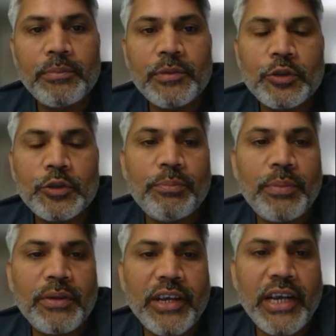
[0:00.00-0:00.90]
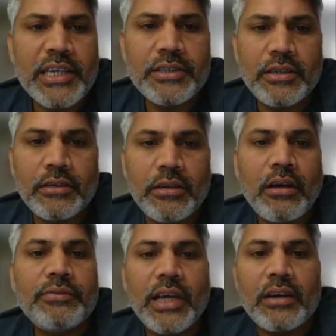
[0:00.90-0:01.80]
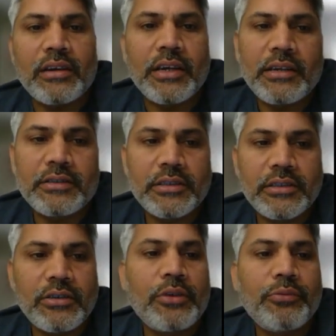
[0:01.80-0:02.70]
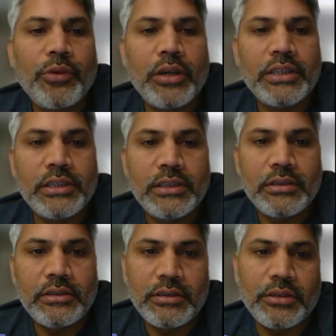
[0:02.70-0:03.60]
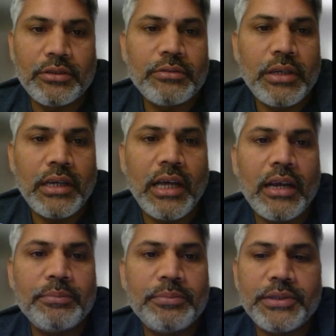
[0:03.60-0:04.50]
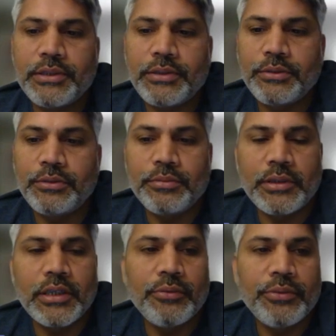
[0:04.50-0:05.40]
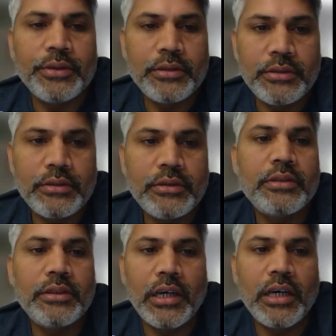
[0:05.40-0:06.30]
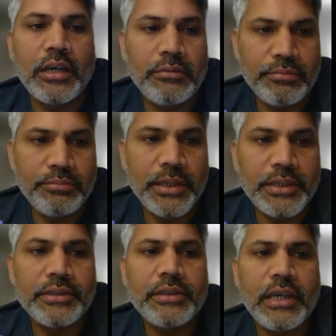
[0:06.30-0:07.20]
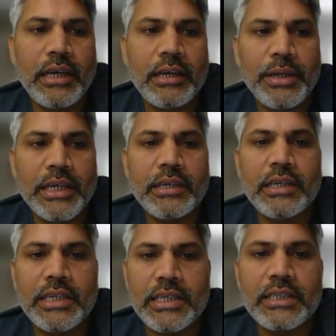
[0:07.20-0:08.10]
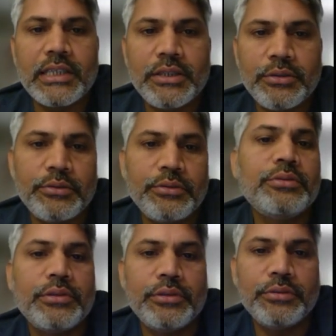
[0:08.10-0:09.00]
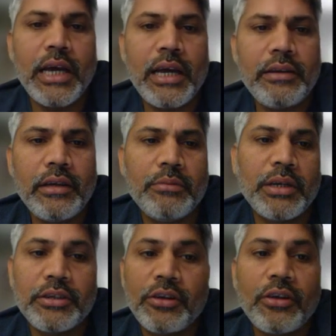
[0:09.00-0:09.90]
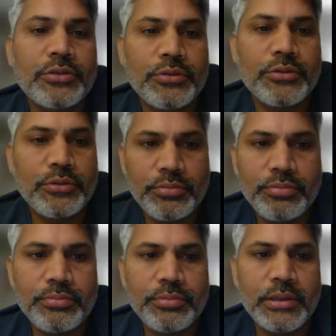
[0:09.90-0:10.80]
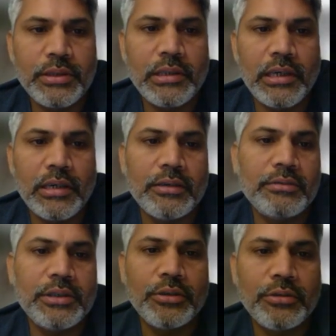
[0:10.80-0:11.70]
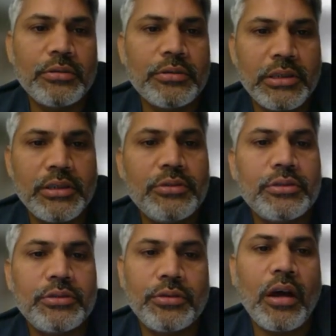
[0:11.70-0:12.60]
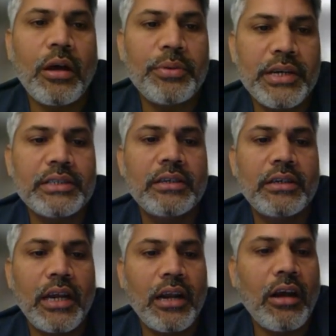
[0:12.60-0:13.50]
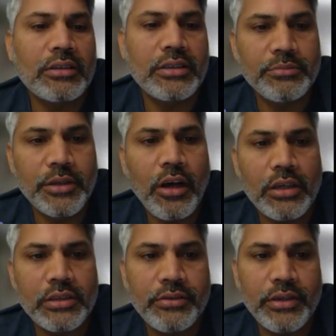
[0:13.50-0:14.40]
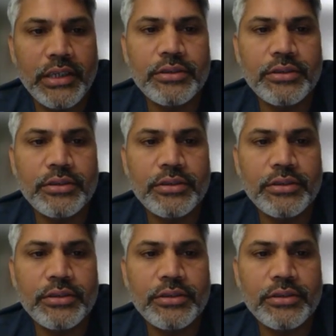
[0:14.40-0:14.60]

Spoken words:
So simplification of the architectures not only helps you govern better and make easy to do that, but it also reduce your operational and long-term costs, right?